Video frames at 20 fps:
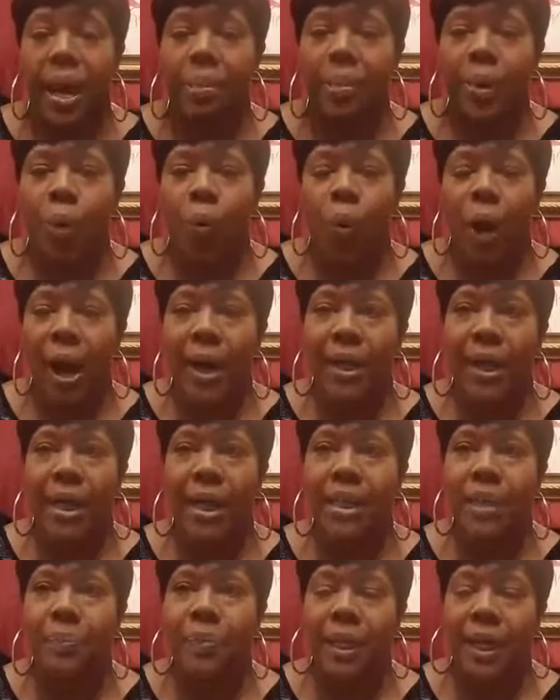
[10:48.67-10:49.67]
But why
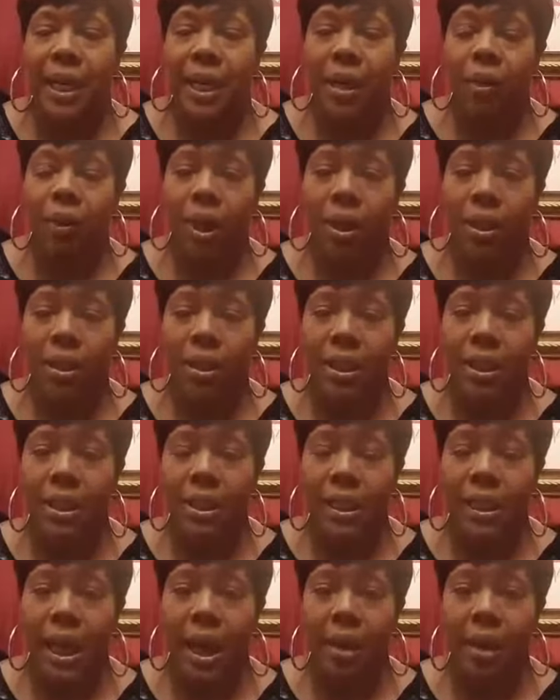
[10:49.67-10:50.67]
not spend that quality
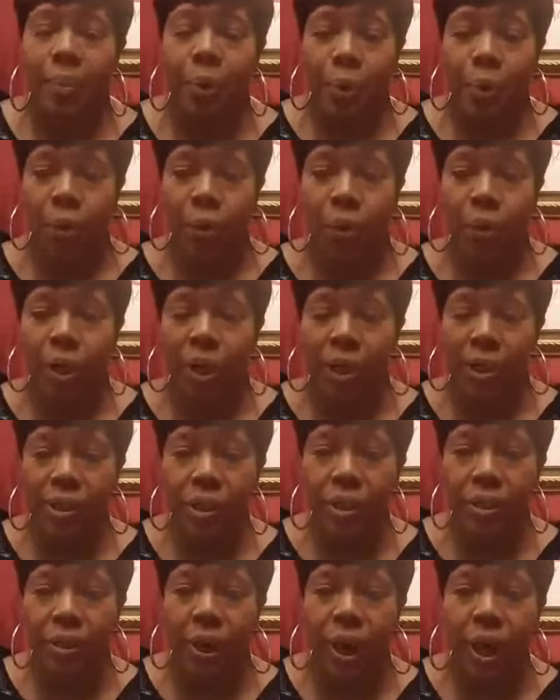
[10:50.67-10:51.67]
time pouring
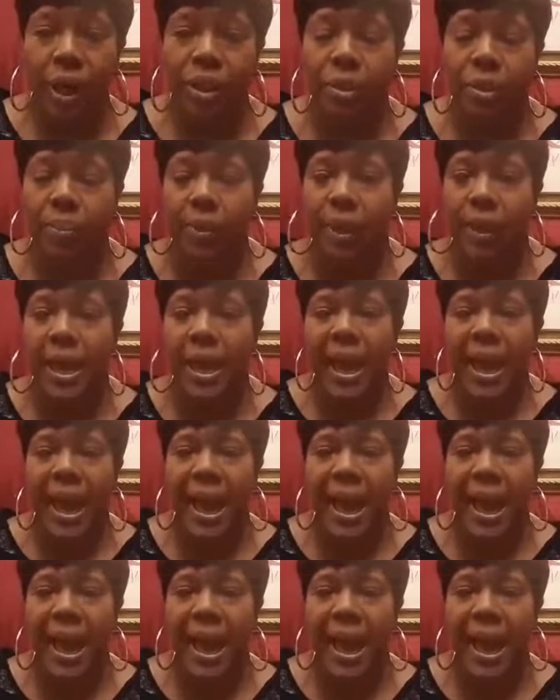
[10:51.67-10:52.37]
into your husband,